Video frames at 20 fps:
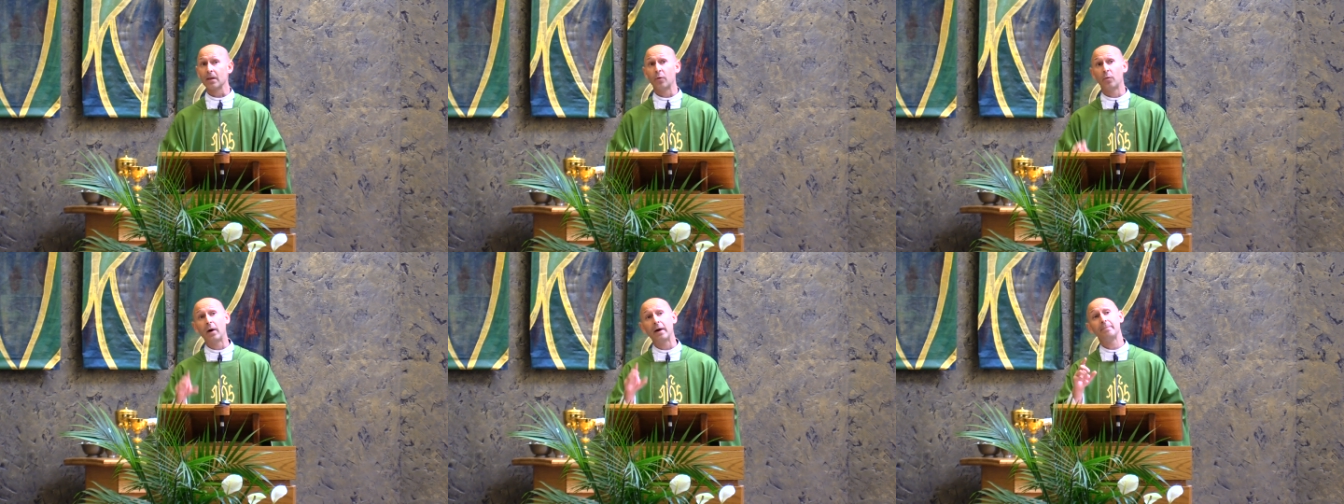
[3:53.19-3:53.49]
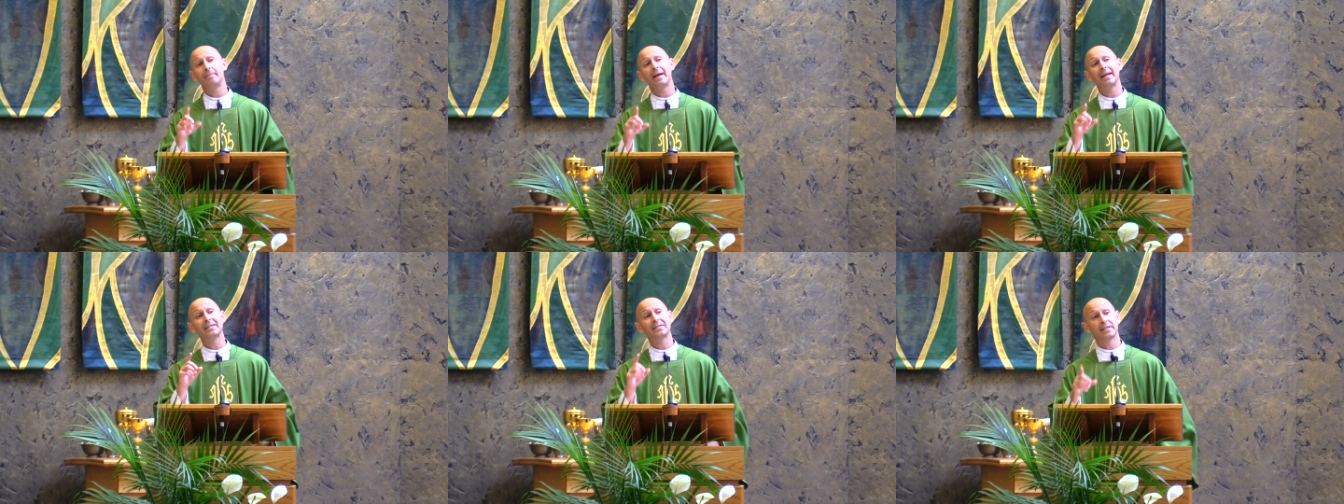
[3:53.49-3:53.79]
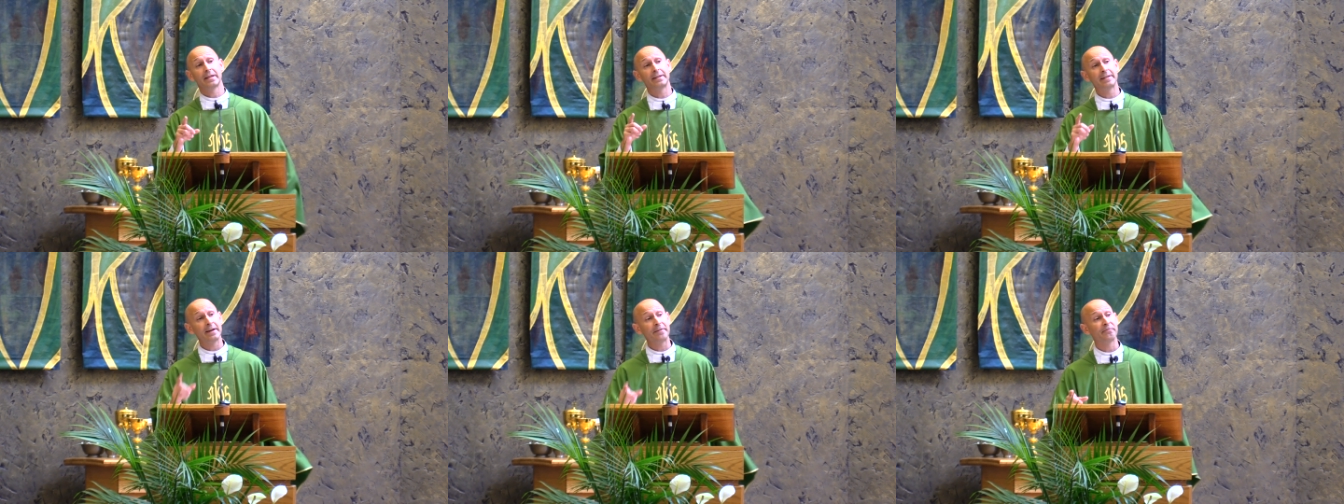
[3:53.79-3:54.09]
What makes
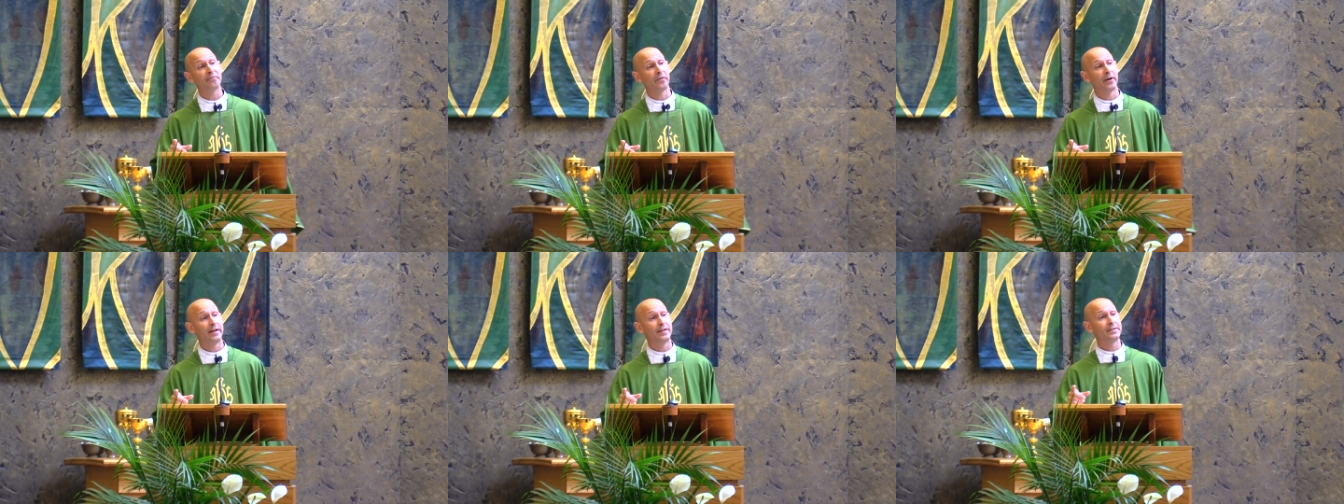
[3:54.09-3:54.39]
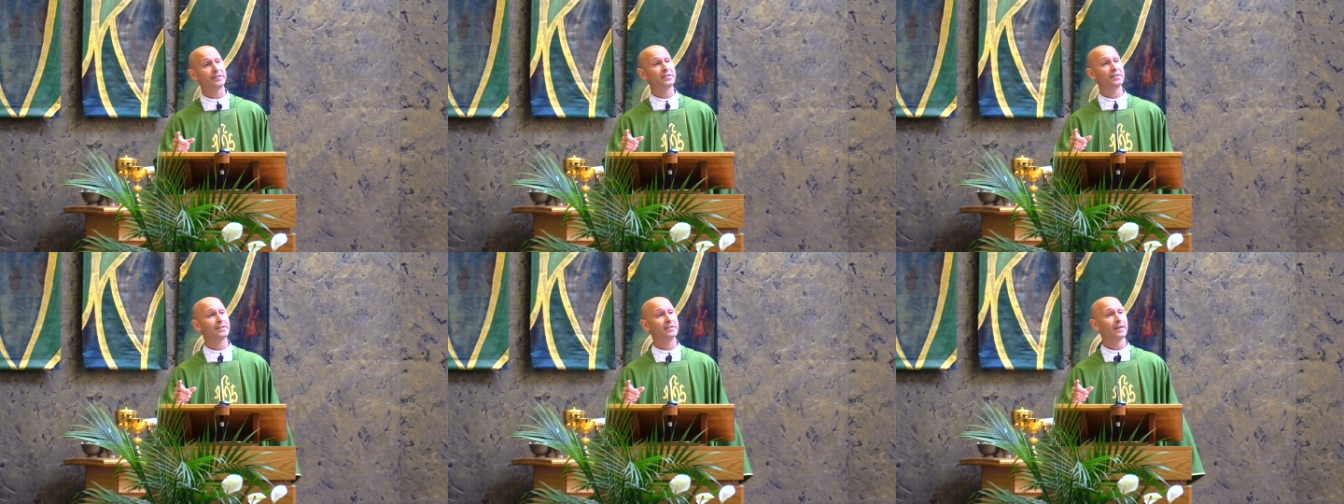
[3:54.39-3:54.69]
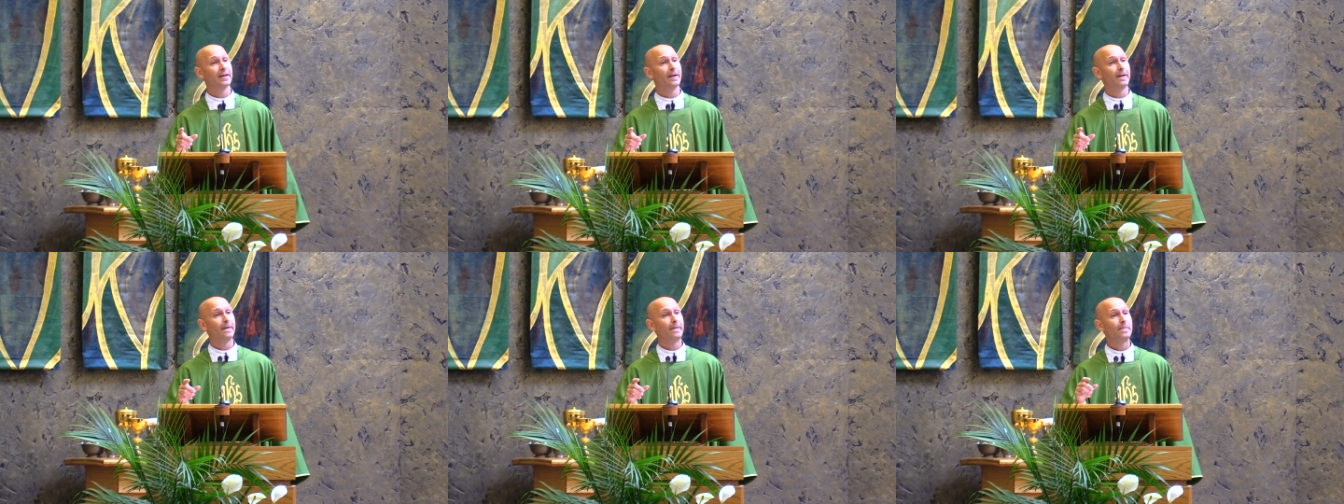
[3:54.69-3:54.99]
the
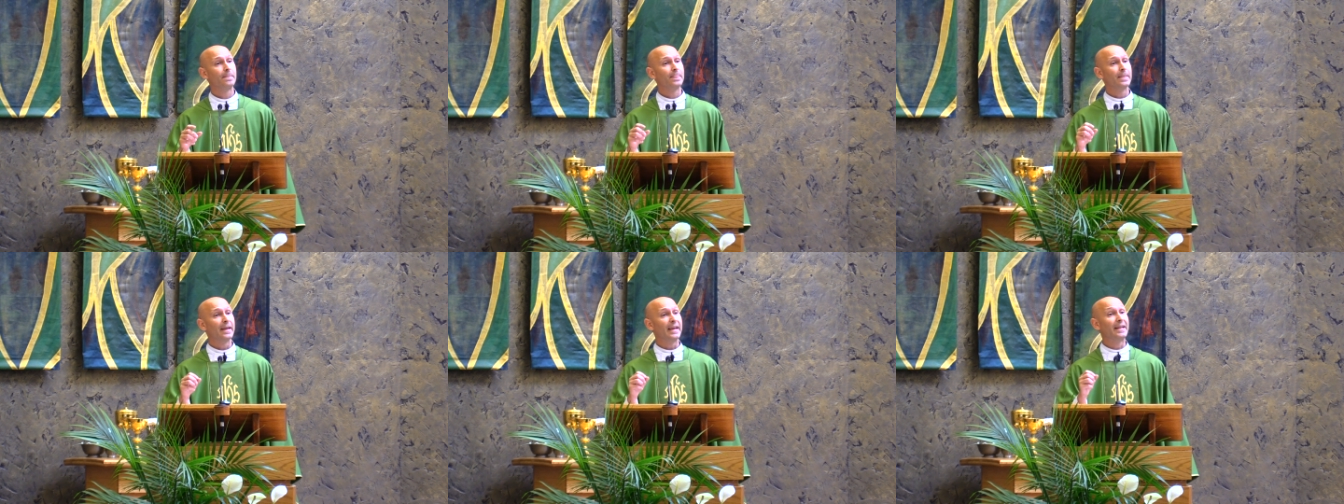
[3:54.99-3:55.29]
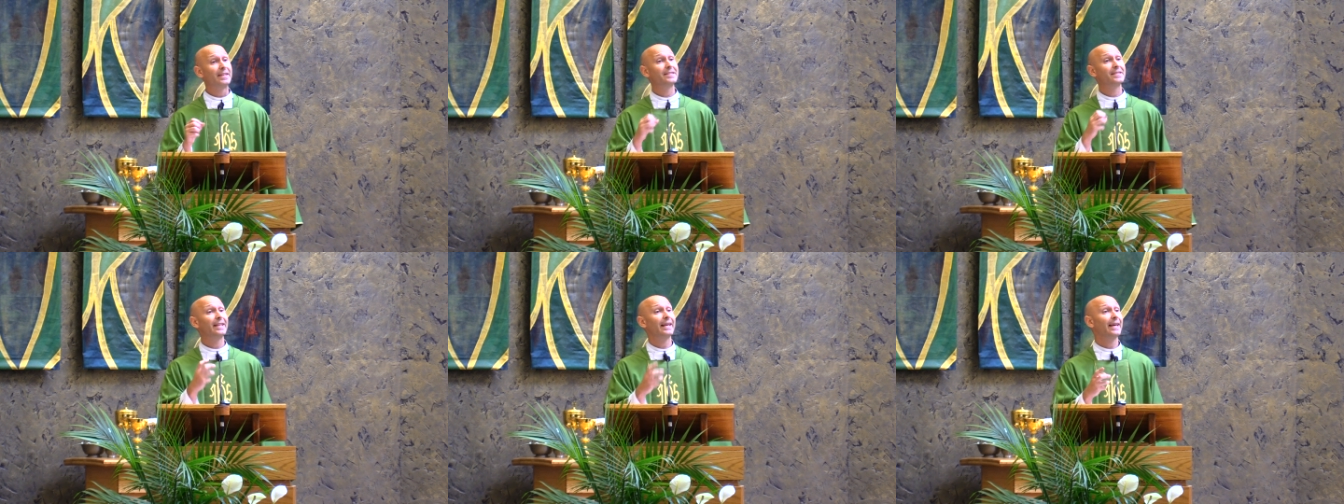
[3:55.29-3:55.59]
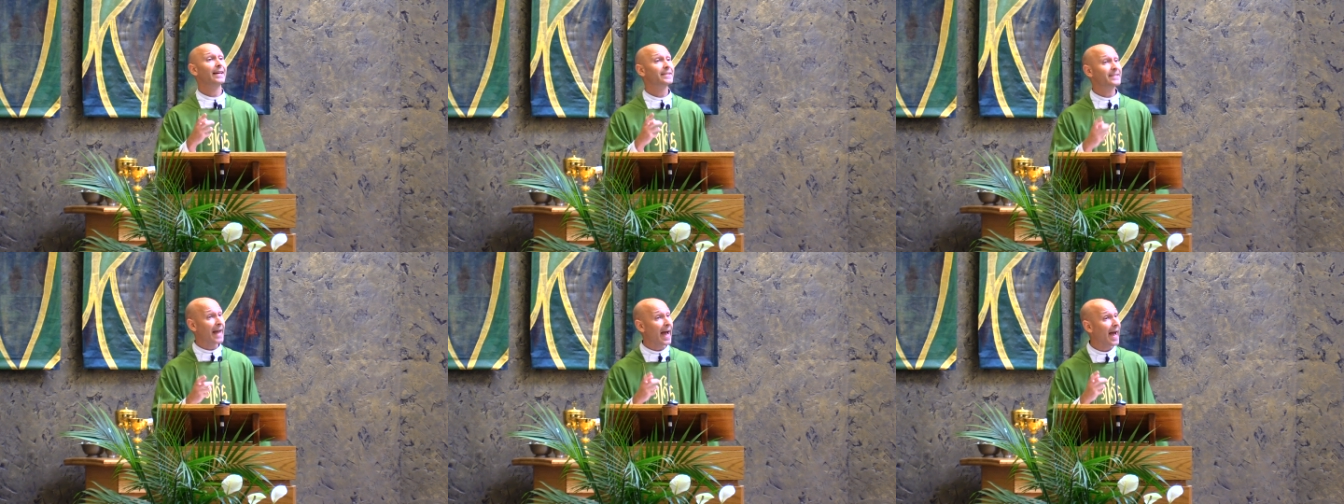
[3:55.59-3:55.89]
difference is
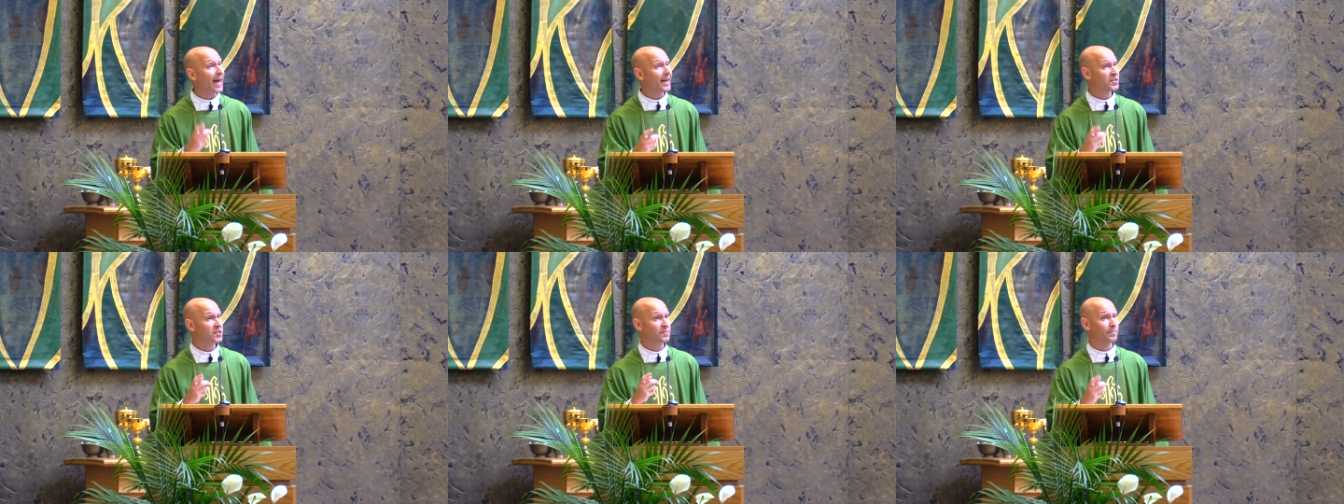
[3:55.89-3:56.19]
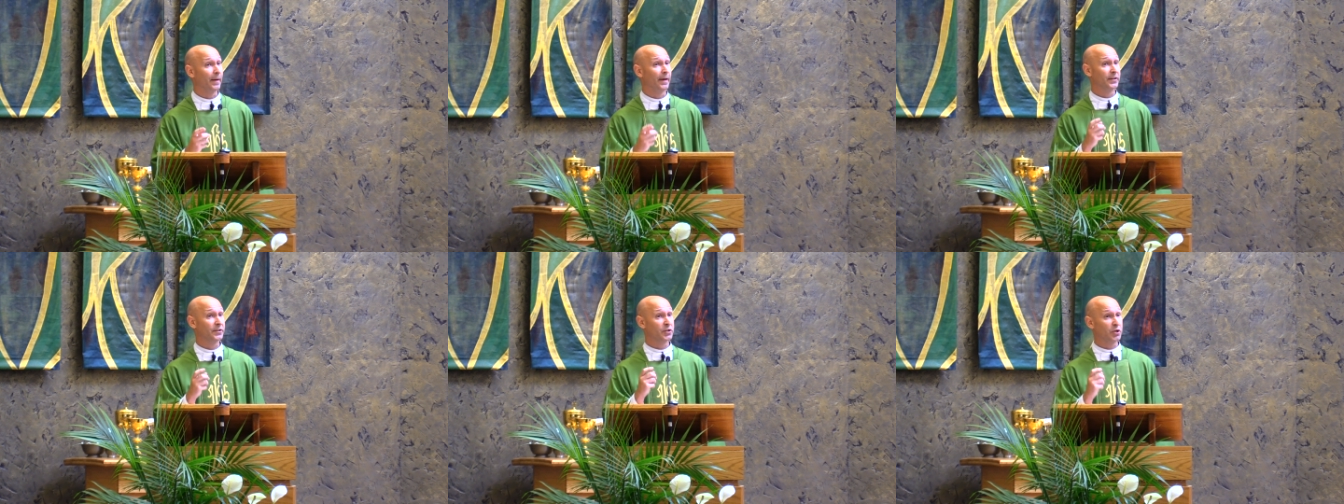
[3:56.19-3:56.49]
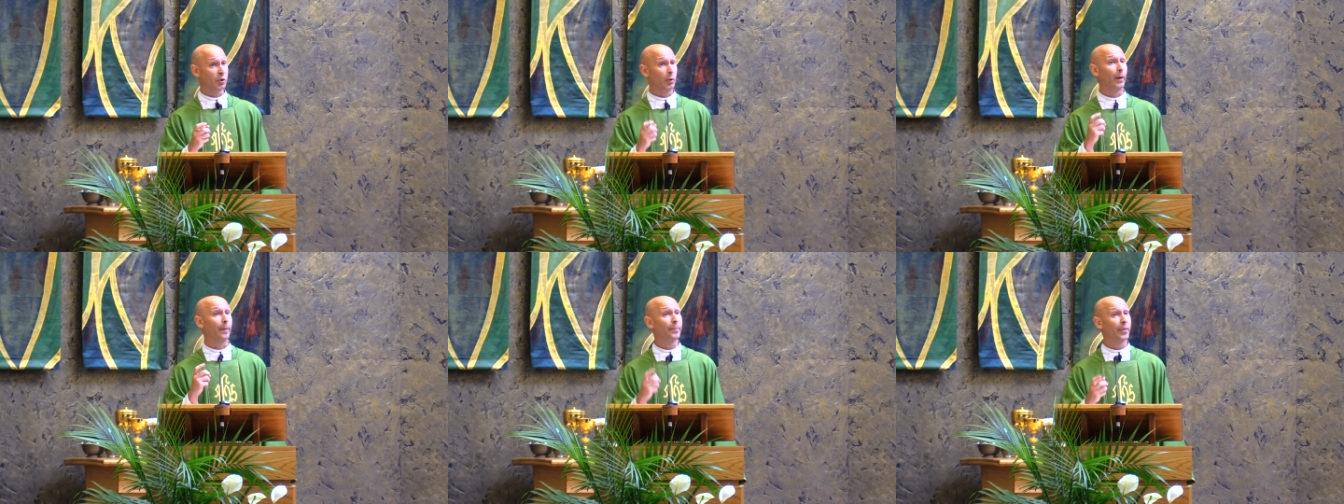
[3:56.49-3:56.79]
the attachment
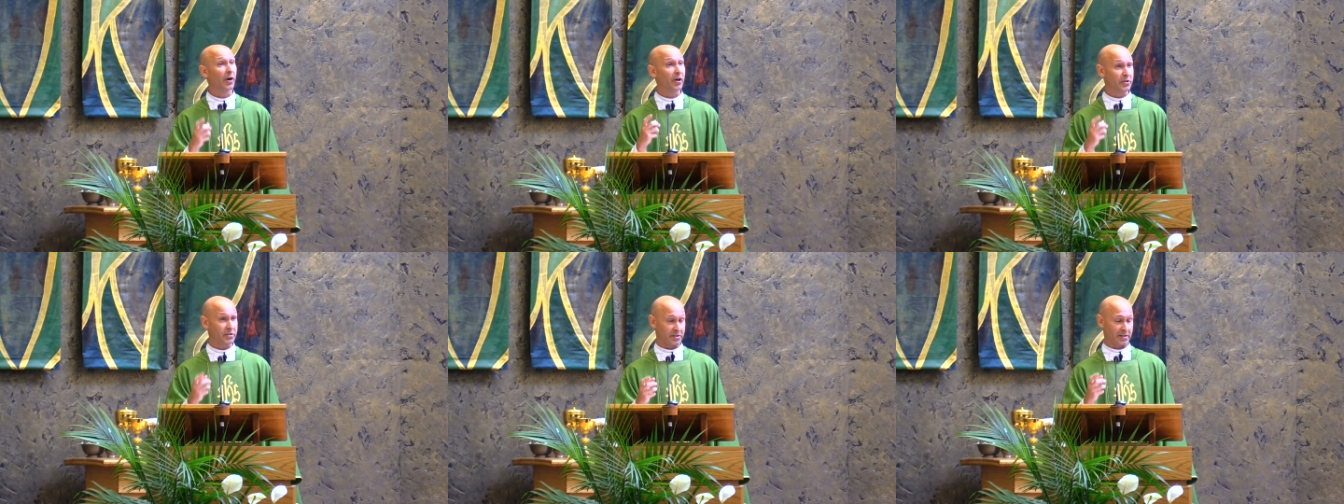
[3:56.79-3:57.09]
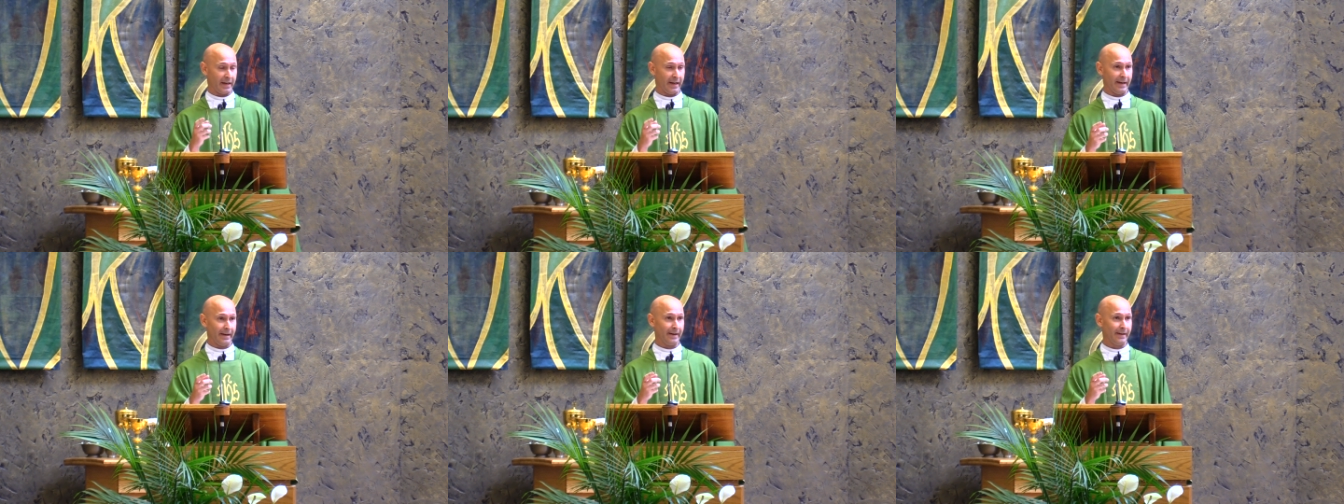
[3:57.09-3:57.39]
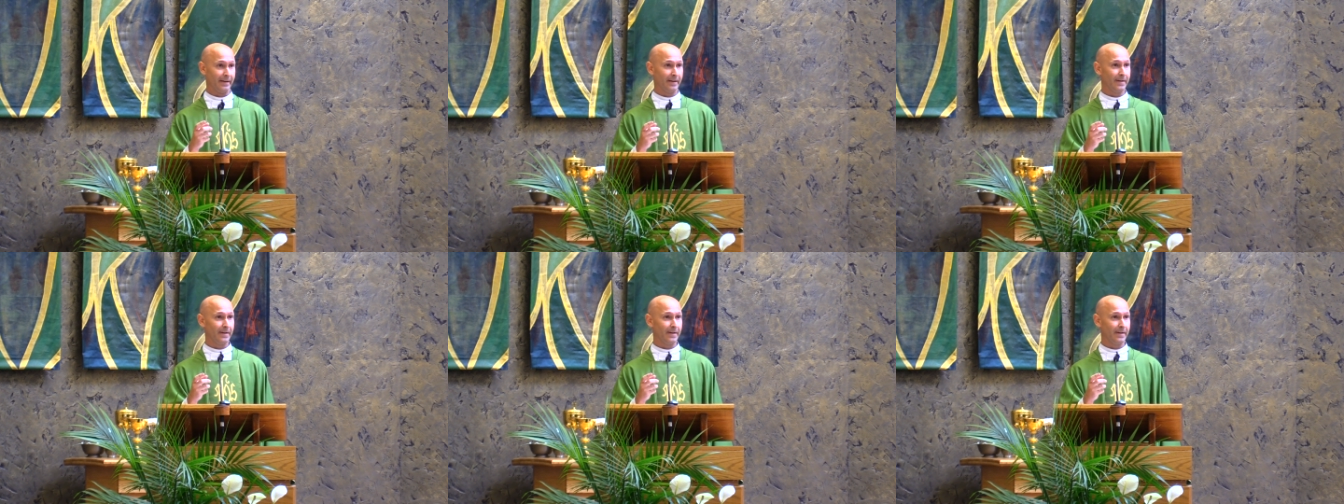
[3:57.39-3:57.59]
to a person,